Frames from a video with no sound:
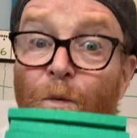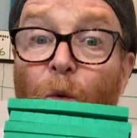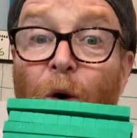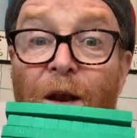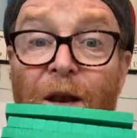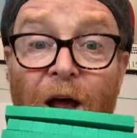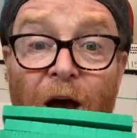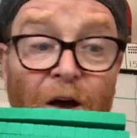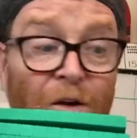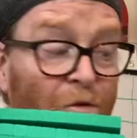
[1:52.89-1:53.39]

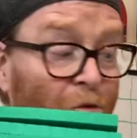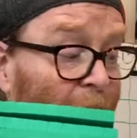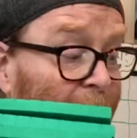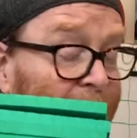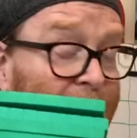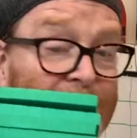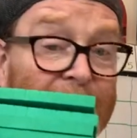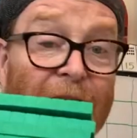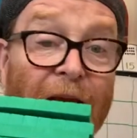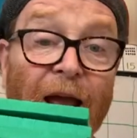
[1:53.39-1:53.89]

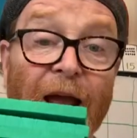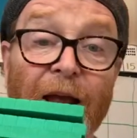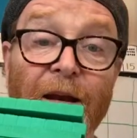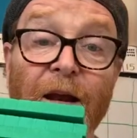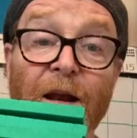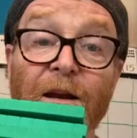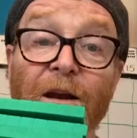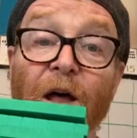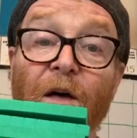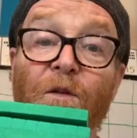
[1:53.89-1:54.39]
100s, and
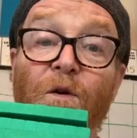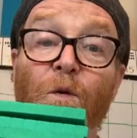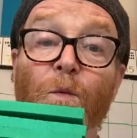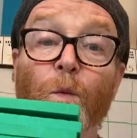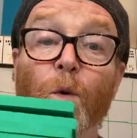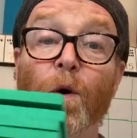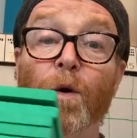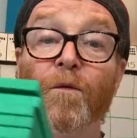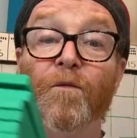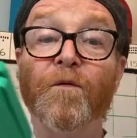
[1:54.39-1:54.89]
another
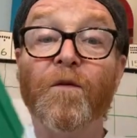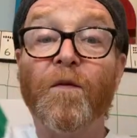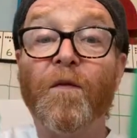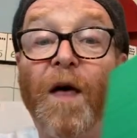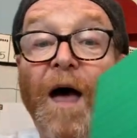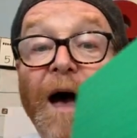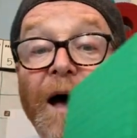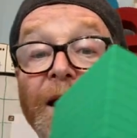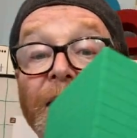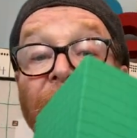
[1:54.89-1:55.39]
word for
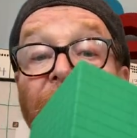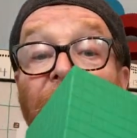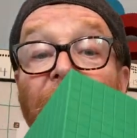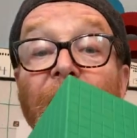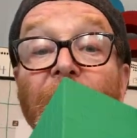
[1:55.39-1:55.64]
that